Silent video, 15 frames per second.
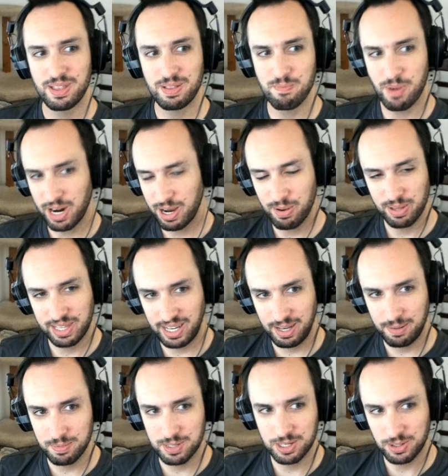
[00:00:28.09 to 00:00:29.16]
Mario
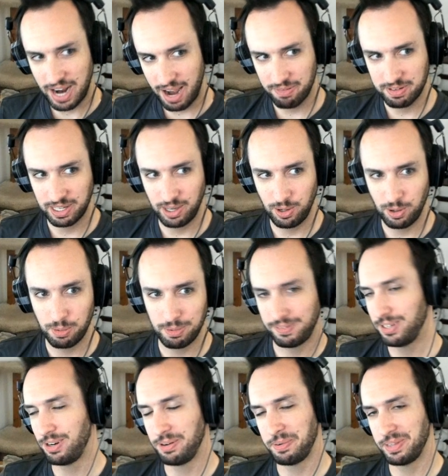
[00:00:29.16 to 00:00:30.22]
themed draft cube. If you
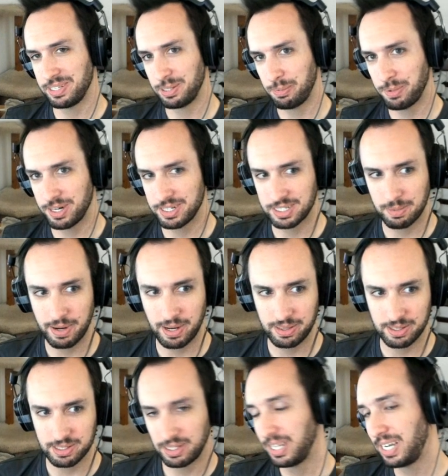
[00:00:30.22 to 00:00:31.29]
don't know what this whole project's about,
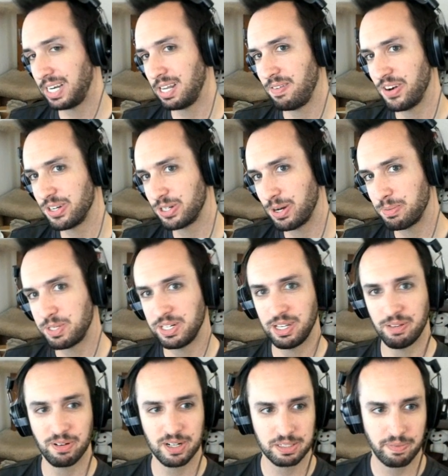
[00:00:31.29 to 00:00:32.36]
there's a link in the video description to the
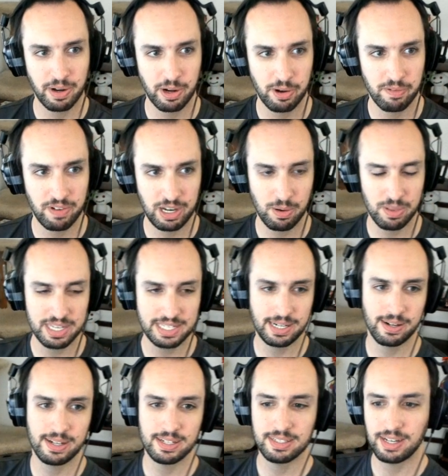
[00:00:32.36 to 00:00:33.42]
first video in the
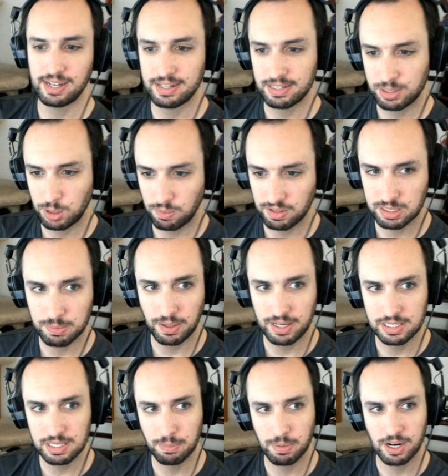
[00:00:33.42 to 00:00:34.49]
series, and it sort of
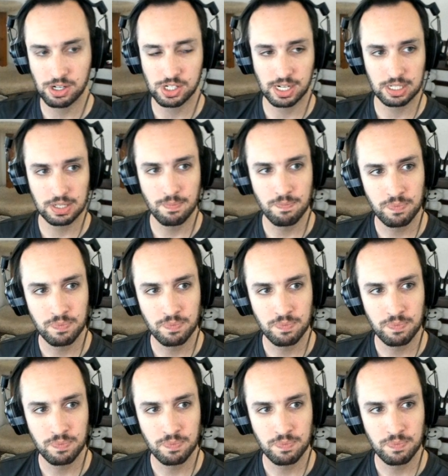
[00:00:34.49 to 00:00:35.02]
explains the project.